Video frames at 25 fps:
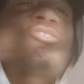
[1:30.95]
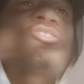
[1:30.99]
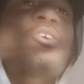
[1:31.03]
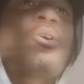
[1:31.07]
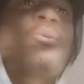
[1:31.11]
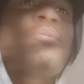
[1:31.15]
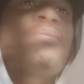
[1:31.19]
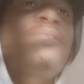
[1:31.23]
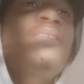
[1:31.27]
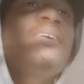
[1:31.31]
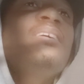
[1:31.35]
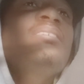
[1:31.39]

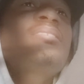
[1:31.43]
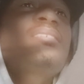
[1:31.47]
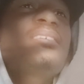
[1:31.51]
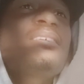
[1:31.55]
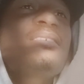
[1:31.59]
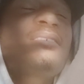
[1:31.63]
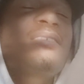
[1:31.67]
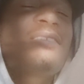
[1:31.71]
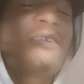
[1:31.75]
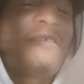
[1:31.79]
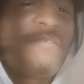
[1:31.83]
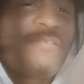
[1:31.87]
So this
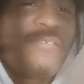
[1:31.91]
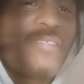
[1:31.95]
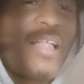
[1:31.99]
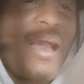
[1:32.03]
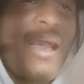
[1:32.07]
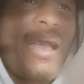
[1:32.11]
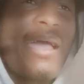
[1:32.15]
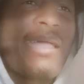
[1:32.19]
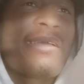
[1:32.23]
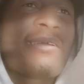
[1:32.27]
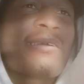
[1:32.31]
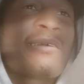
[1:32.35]
is the
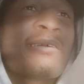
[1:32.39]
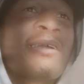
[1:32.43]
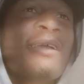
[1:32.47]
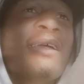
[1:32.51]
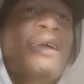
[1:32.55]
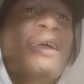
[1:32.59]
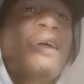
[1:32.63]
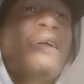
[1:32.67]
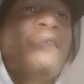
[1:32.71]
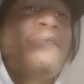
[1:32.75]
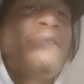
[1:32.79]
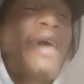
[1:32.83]

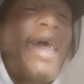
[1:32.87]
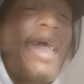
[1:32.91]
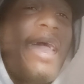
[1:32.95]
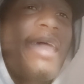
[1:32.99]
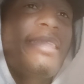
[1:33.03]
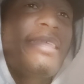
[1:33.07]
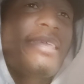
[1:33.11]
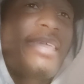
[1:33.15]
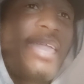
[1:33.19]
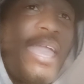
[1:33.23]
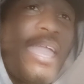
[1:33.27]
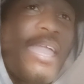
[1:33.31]
flyer
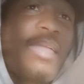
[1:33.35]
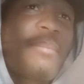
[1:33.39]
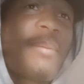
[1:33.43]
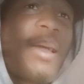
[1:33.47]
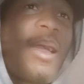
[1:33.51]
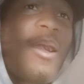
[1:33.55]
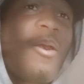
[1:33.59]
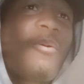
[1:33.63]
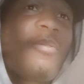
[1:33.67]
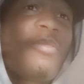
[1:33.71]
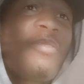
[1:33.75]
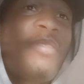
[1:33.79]
that came
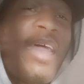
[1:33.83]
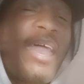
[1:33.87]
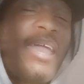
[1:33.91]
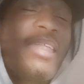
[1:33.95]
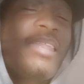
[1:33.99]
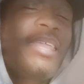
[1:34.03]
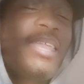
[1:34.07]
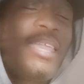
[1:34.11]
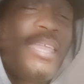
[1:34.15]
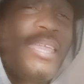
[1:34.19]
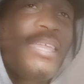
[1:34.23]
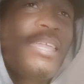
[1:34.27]
out
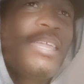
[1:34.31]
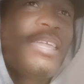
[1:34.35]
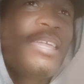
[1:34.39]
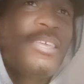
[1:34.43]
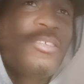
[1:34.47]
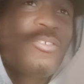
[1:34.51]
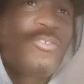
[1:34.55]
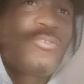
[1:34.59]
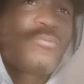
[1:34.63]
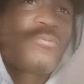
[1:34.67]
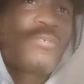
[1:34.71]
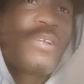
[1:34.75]
that he
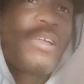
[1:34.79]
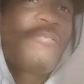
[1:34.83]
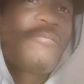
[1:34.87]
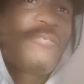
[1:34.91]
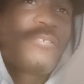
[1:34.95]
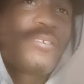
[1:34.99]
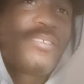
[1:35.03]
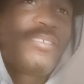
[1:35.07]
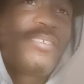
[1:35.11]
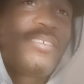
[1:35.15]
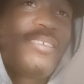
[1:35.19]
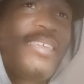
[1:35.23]
is
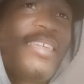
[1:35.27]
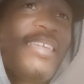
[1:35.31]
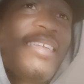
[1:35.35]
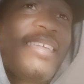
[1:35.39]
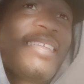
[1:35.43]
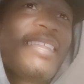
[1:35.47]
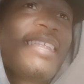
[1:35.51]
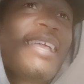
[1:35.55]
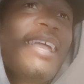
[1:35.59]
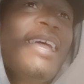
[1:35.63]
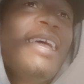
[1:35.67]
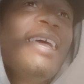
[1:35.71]

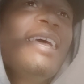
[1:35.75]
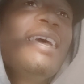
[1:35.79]
referencing.